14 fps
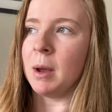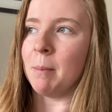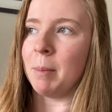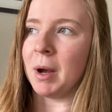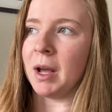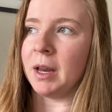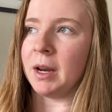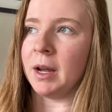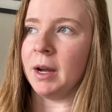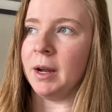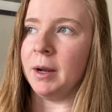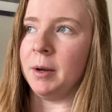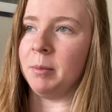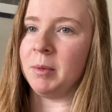but
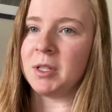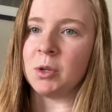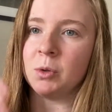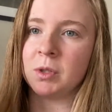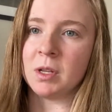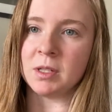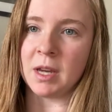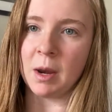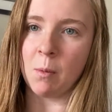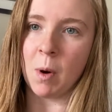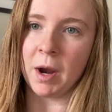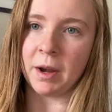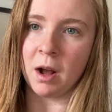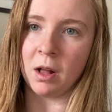so it's a
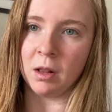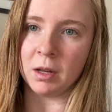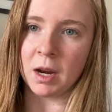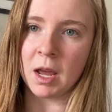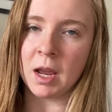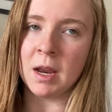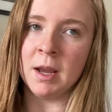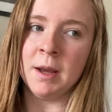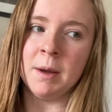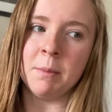statewide holiday.